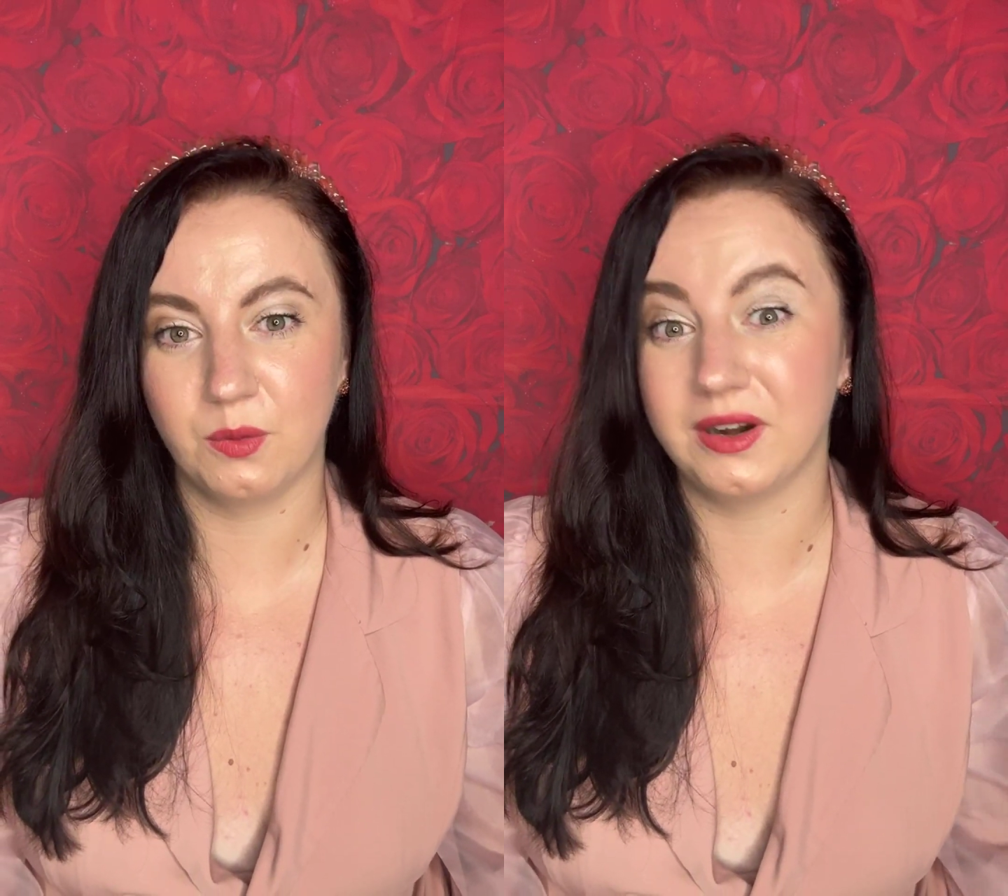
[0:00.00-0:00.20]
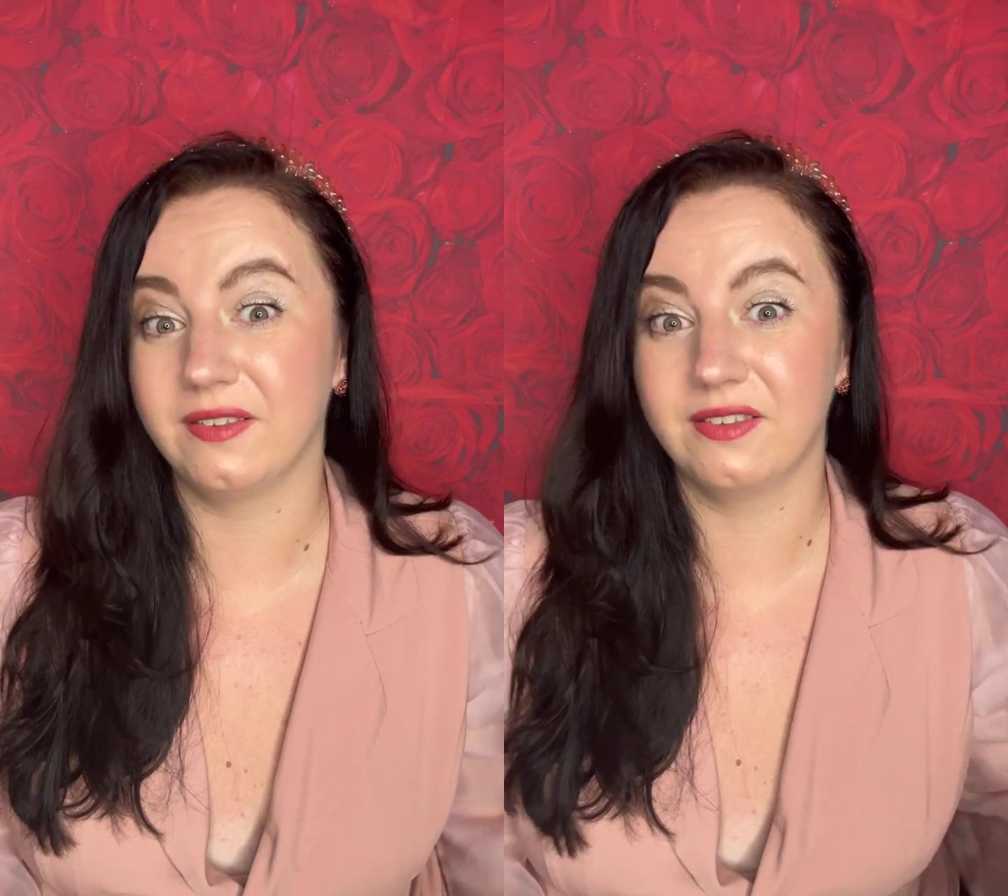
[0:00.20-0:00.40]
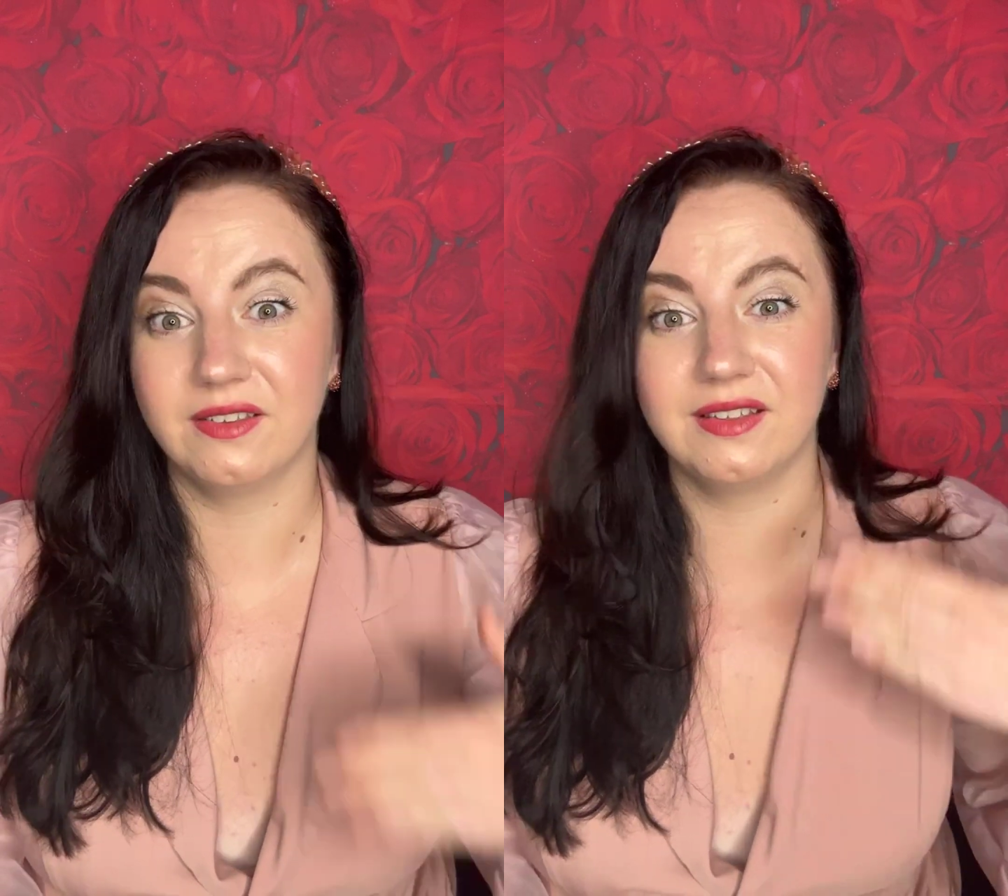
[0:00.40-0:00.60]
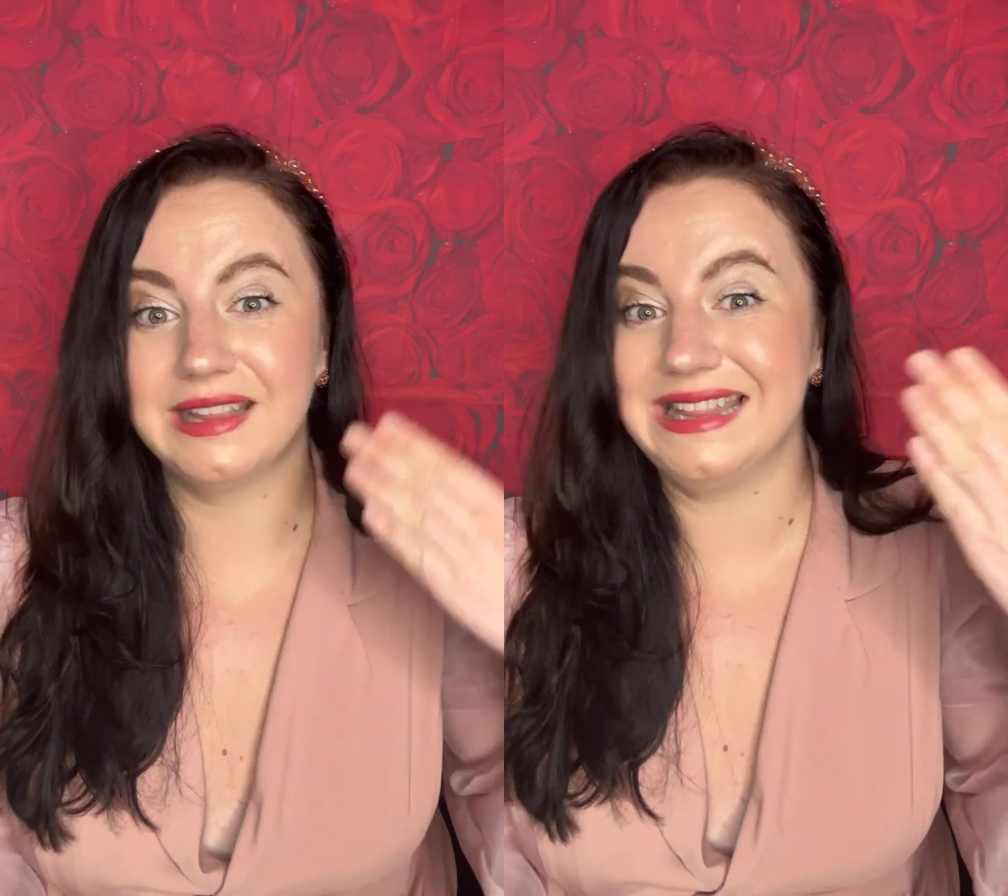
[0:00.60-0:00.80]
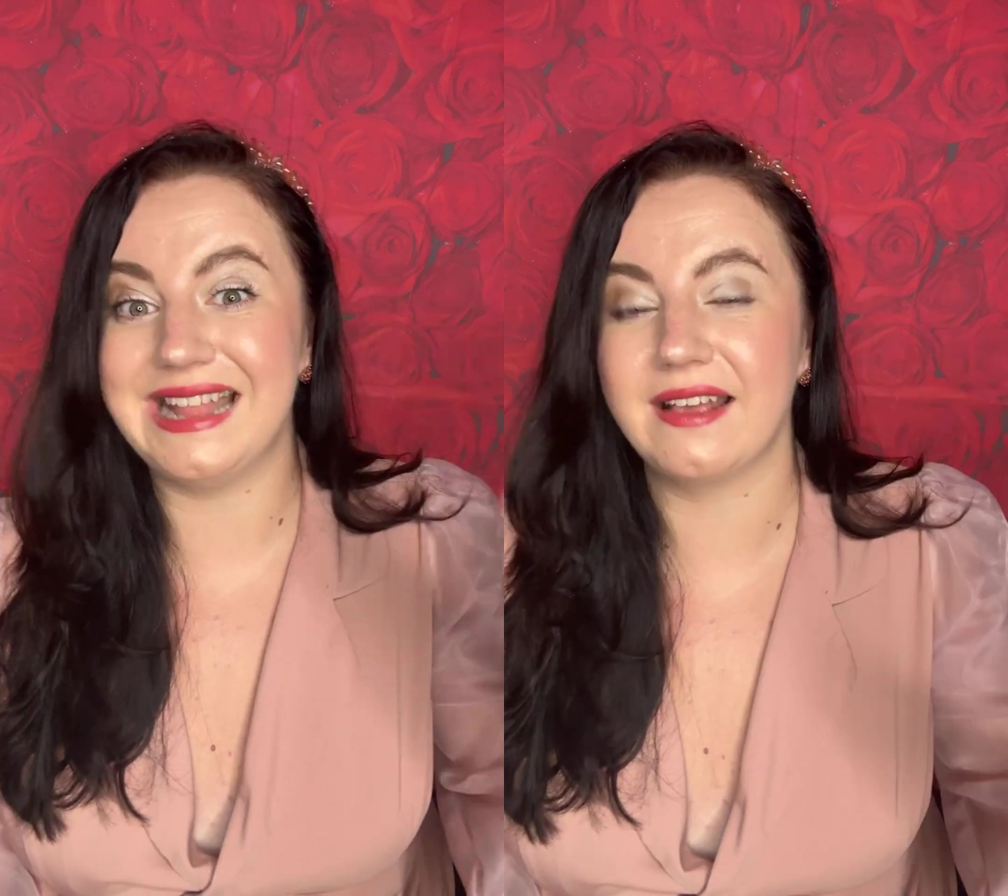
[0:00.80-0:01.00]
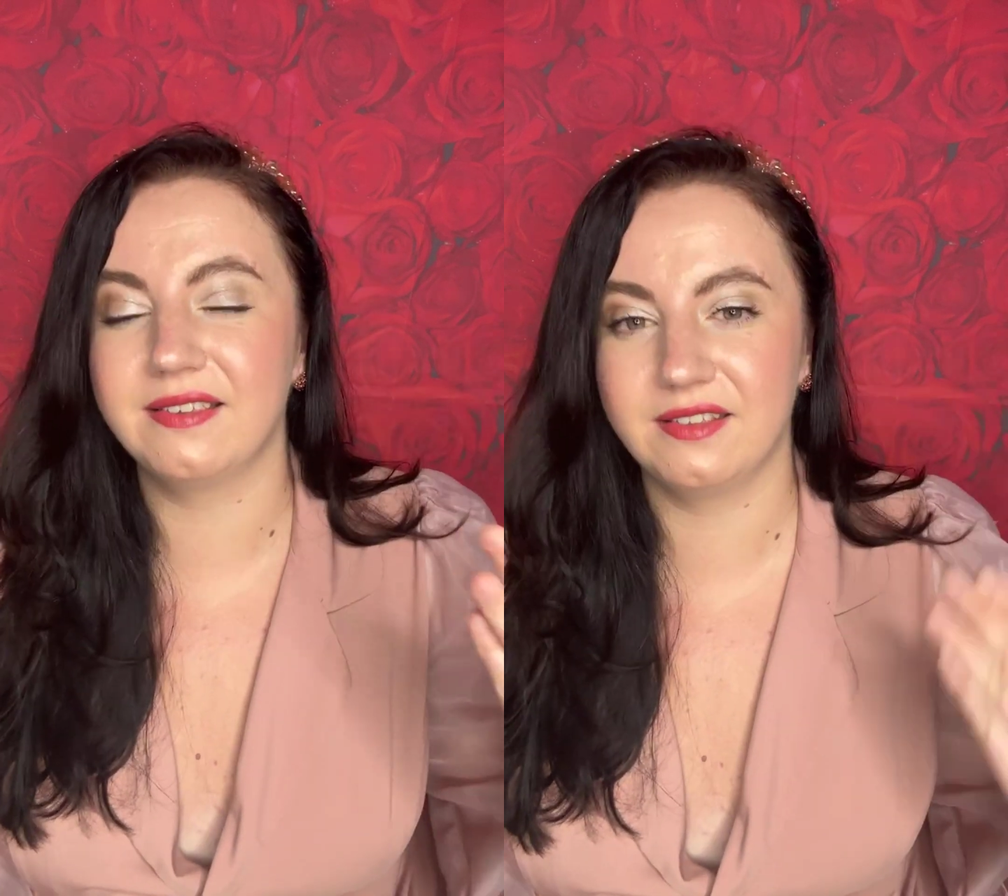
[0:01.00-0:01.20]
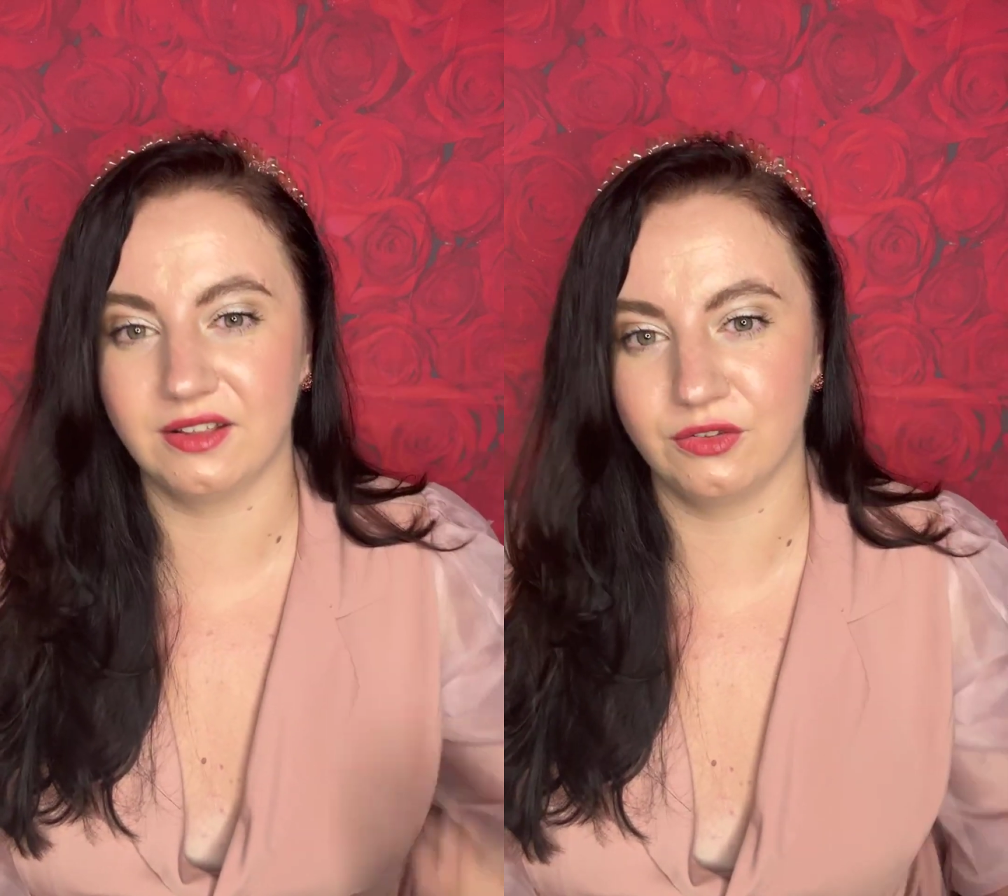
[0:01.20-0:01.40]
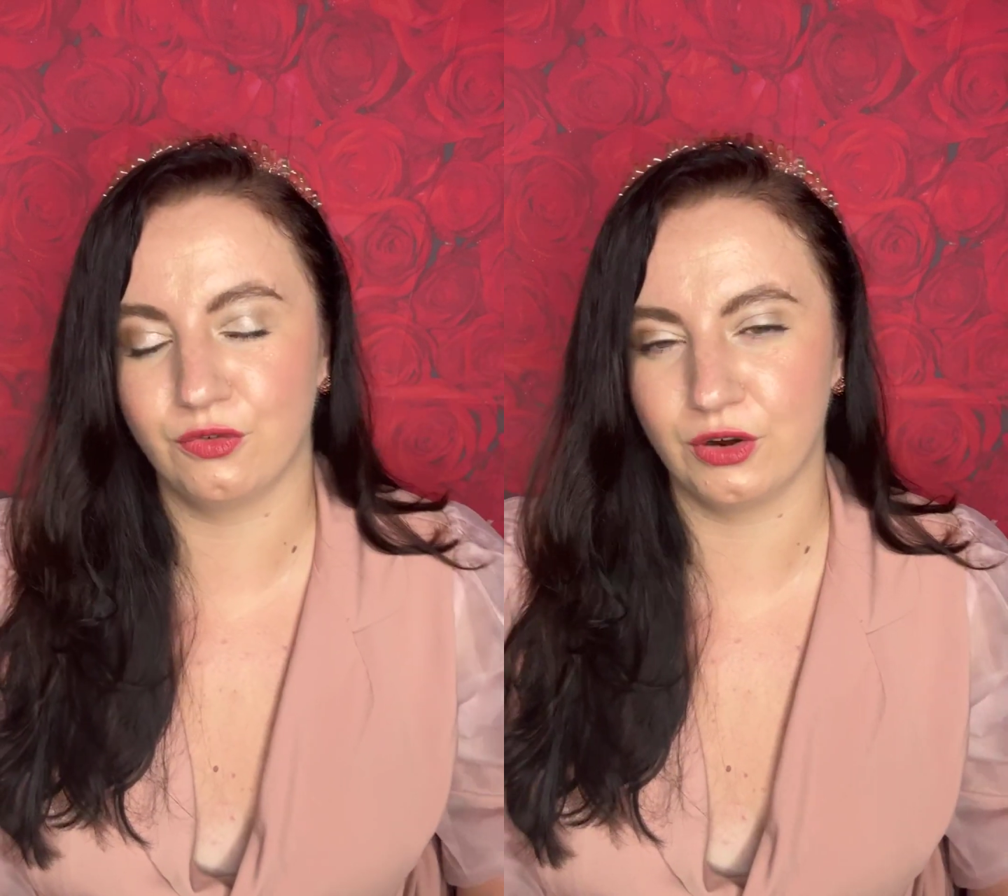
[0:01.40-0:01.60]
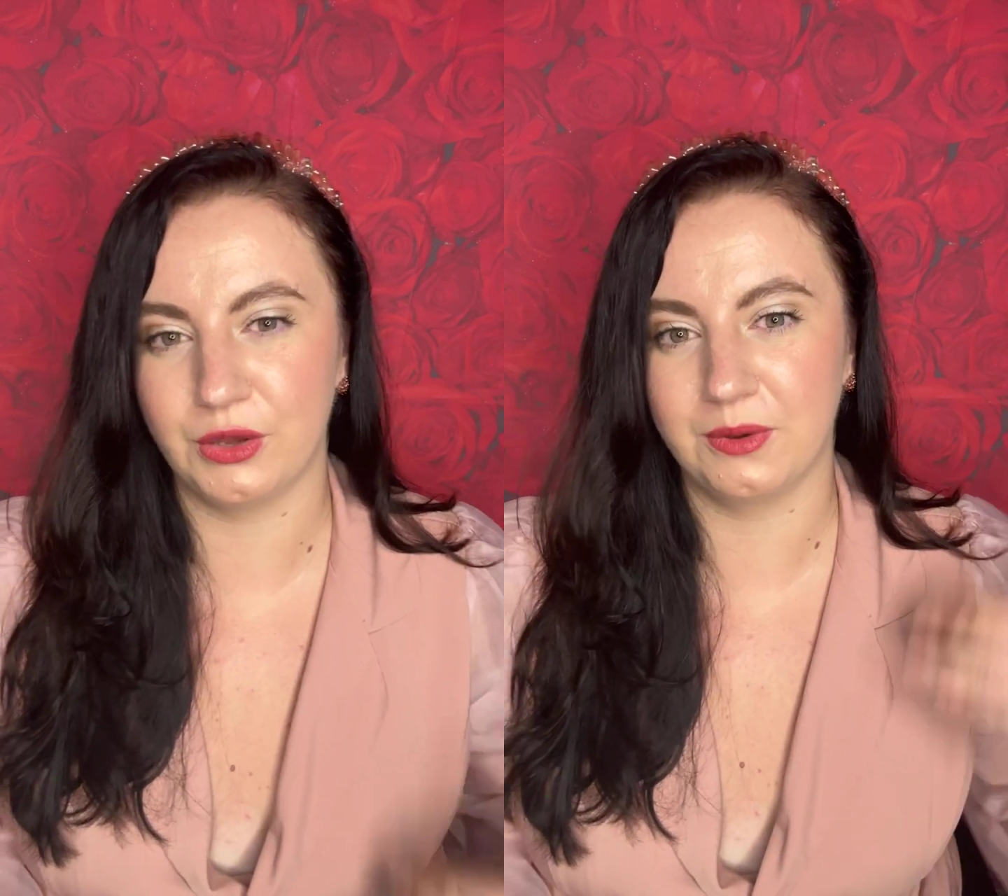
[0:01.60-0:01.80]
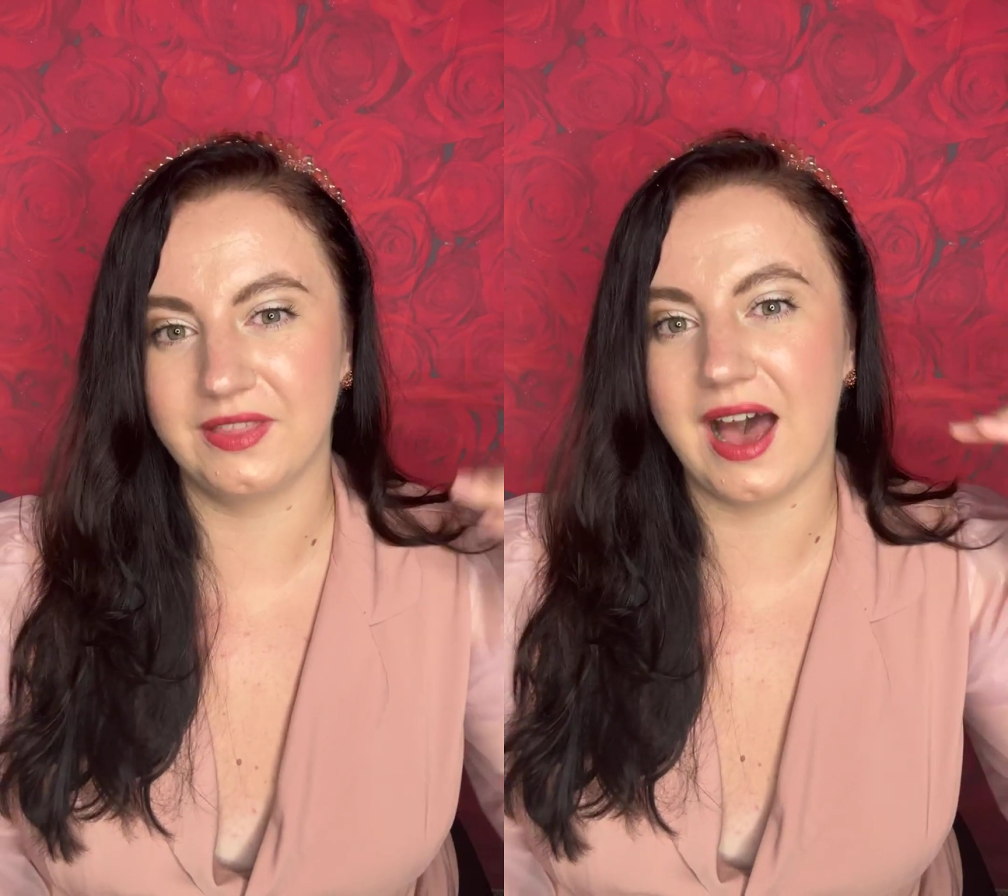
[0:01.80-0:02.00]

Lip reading: what is destined for you